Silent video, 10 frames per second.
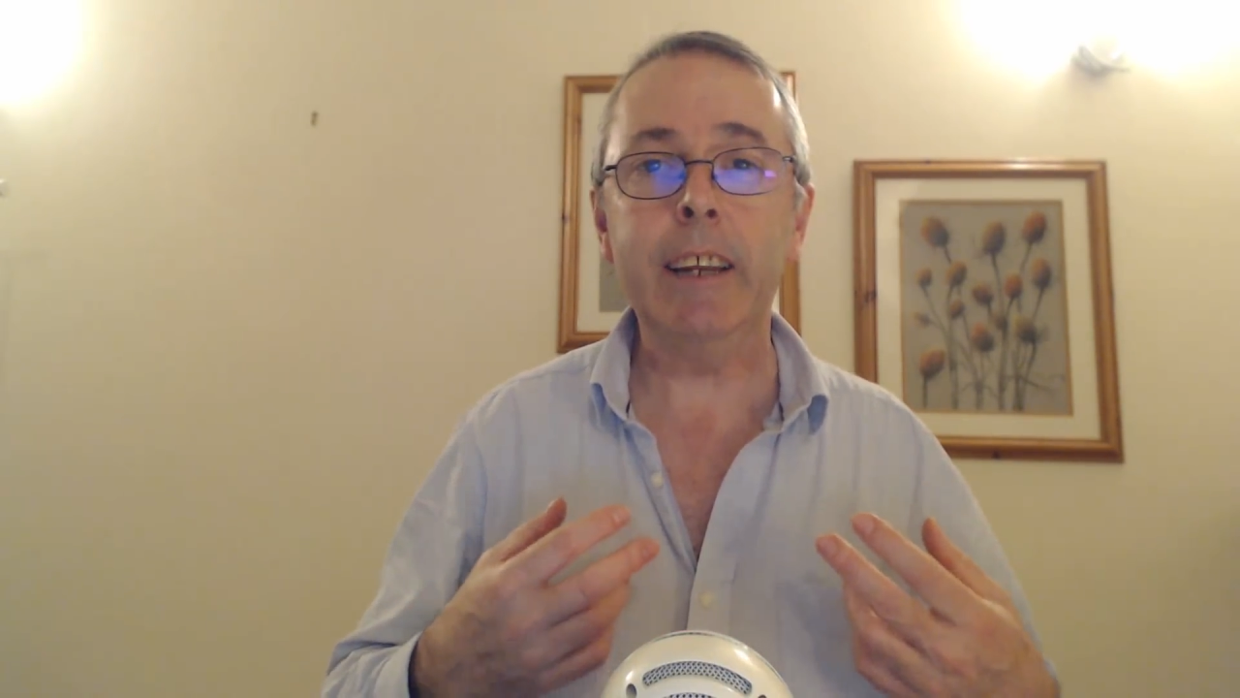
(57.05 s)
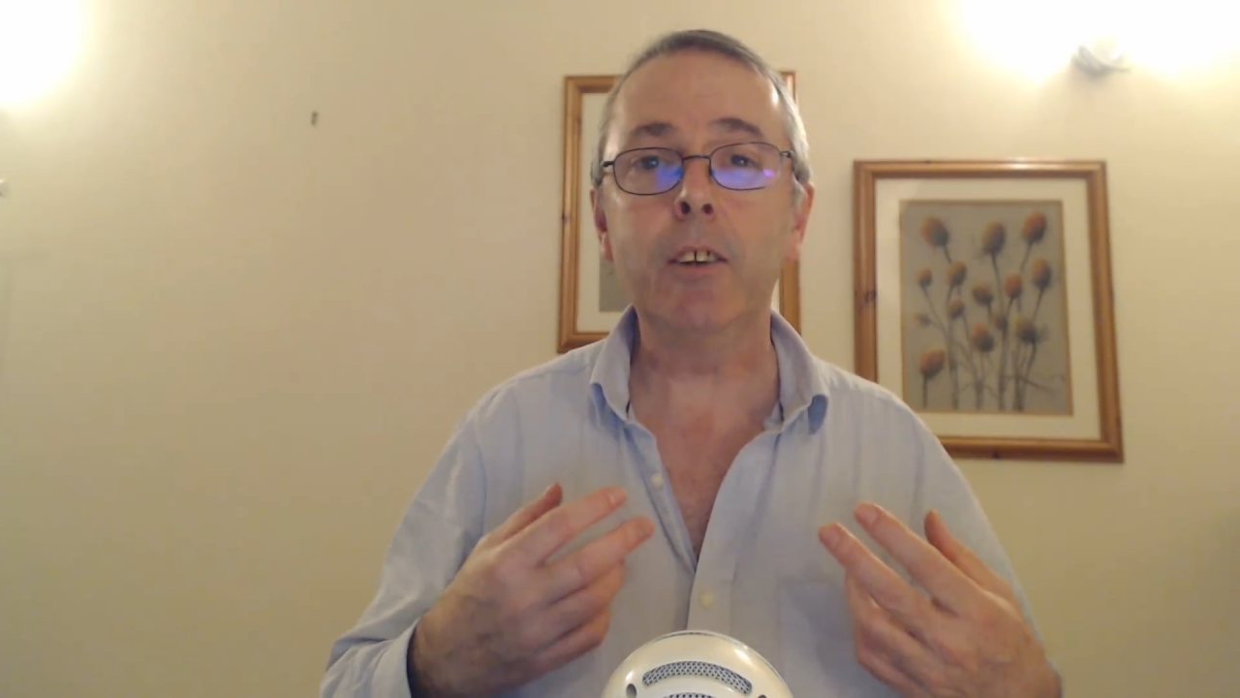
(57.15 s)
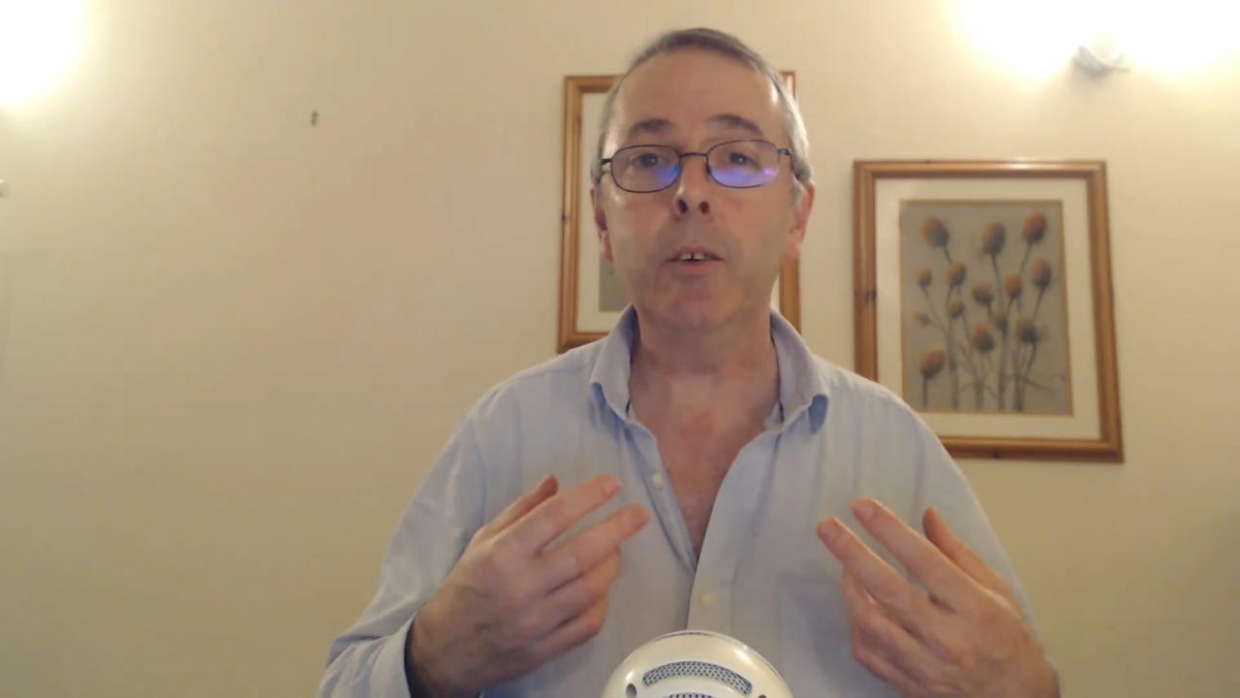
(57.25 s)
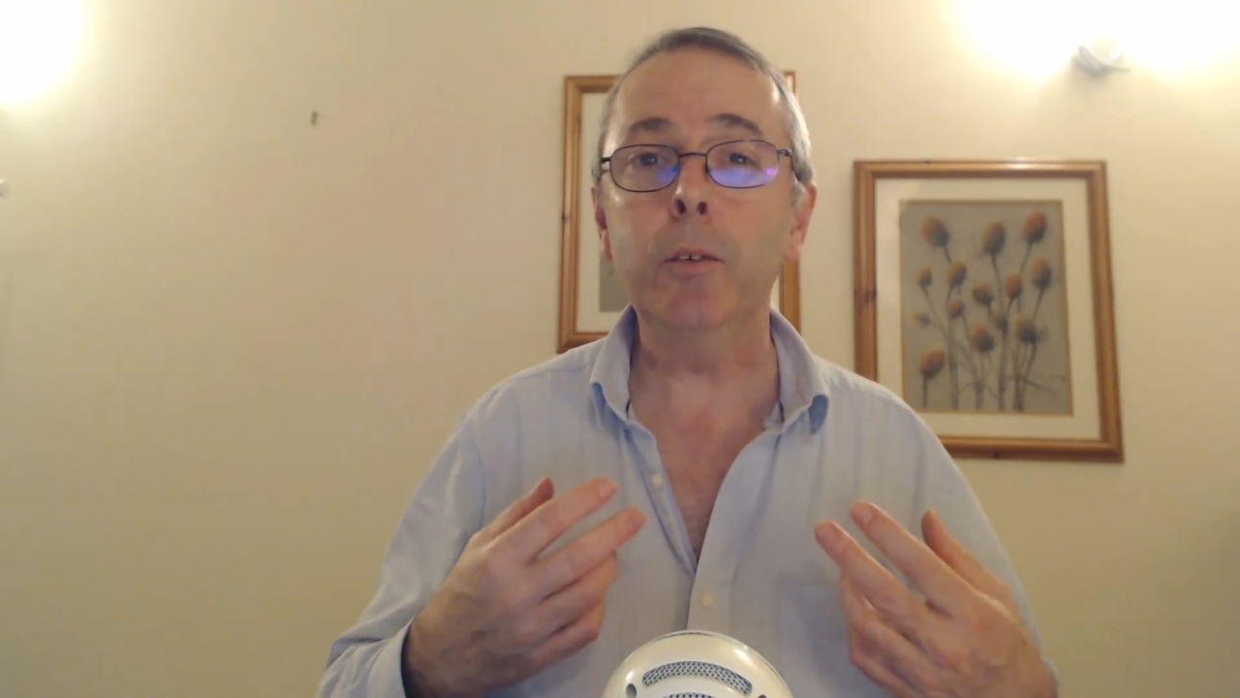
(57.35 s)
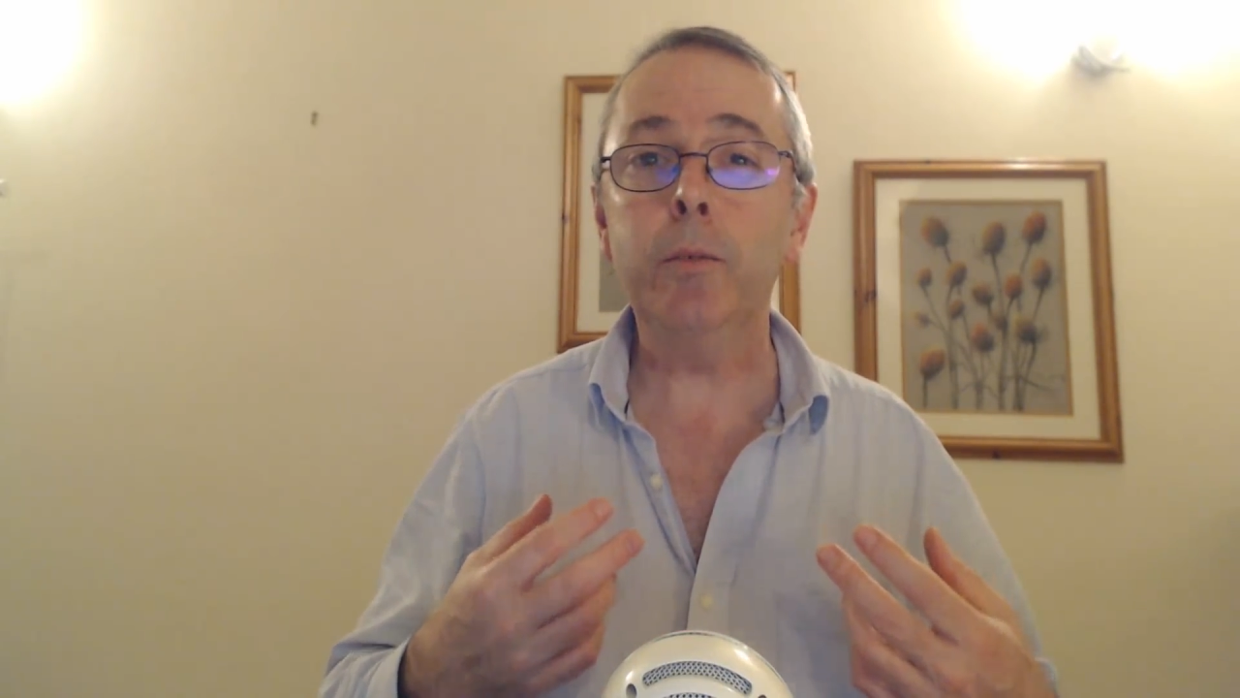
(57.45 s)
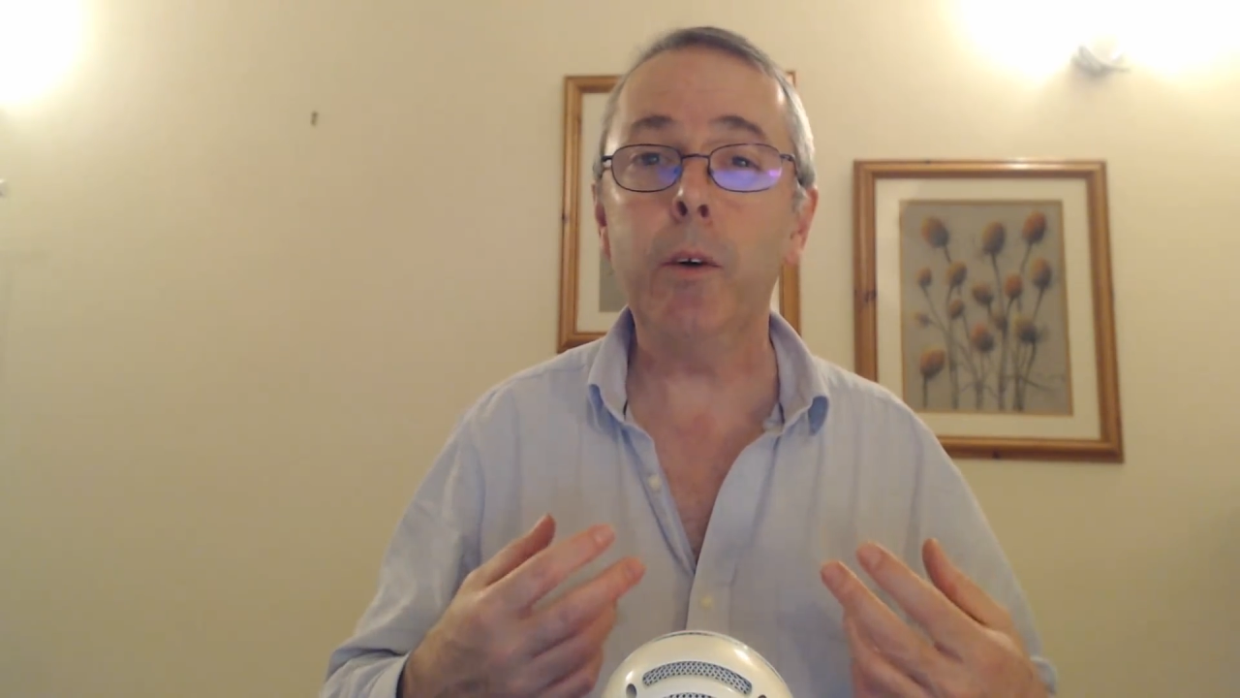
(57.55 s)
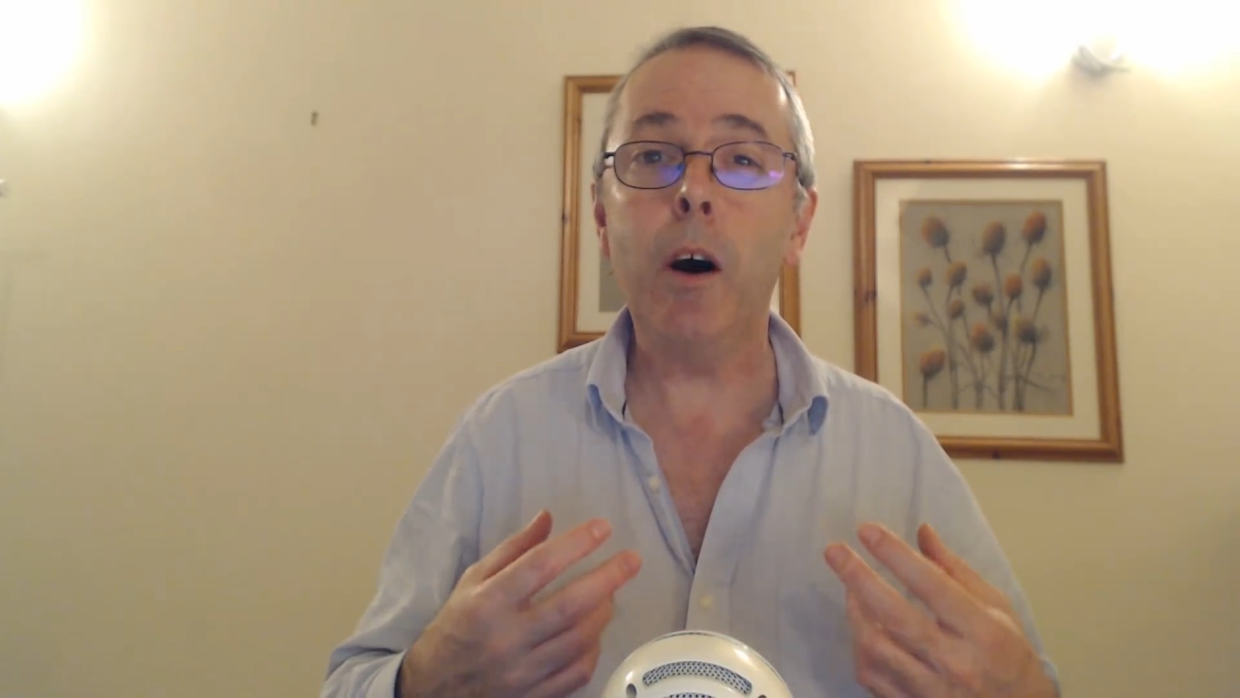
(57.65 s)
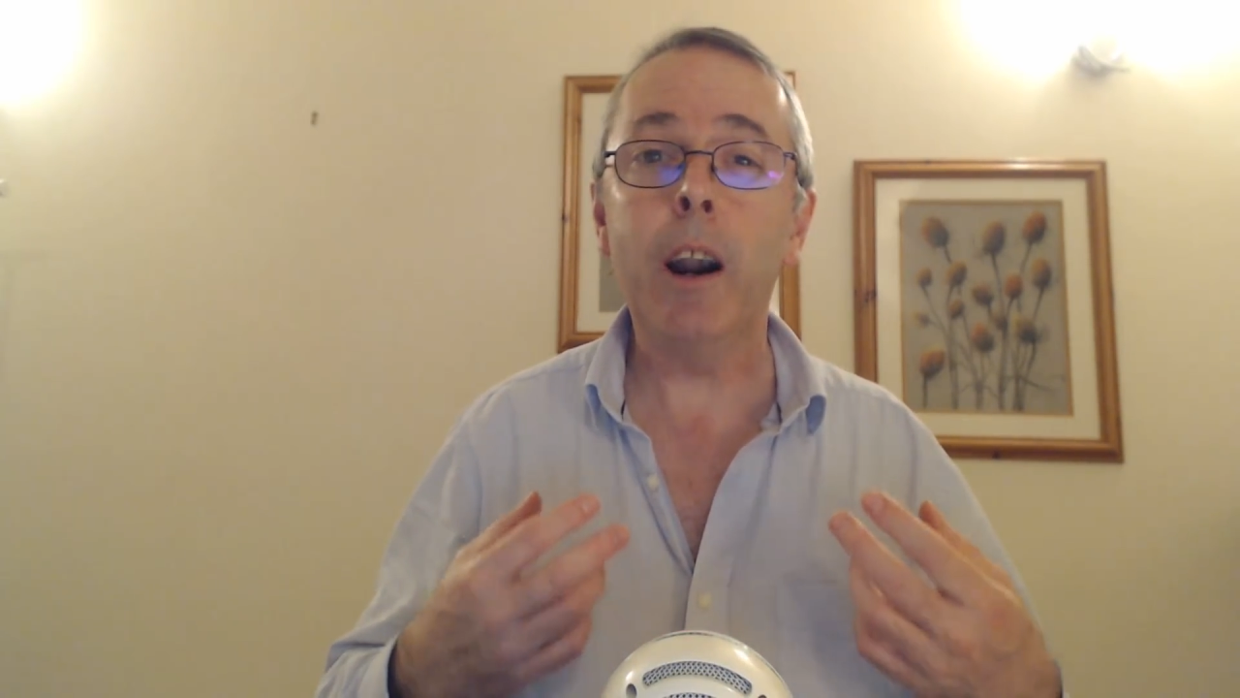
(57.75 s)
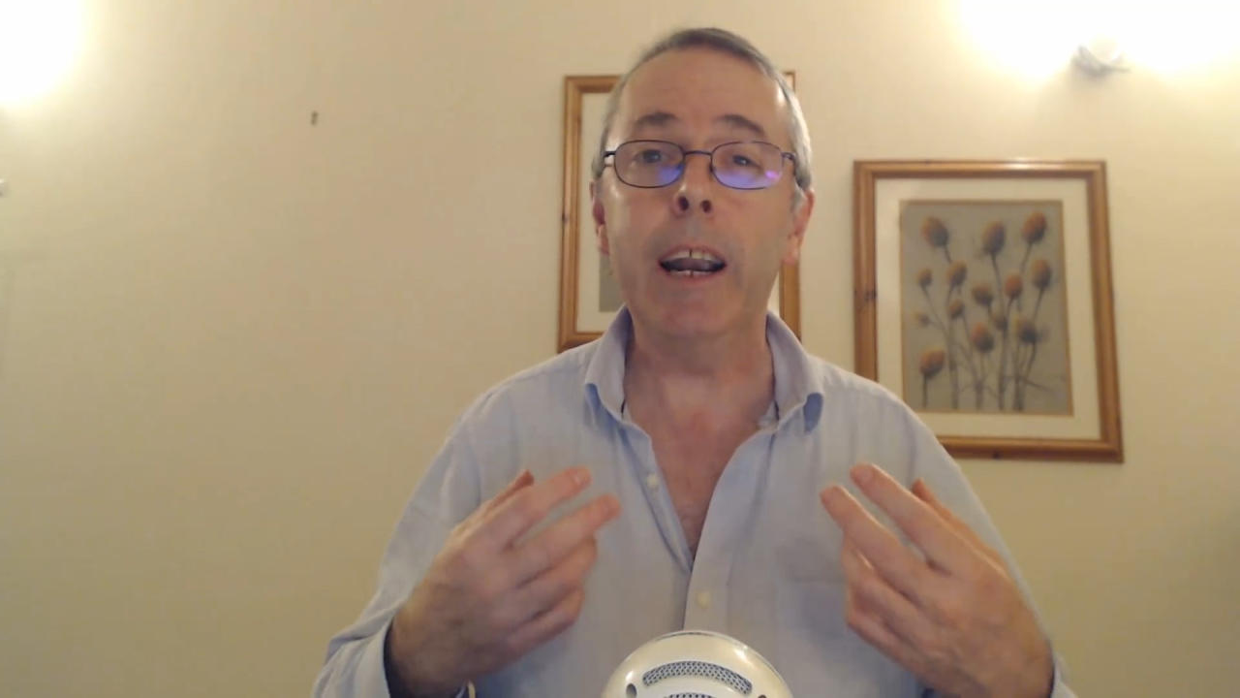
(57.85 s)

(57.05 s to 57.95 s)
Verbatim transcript: too far,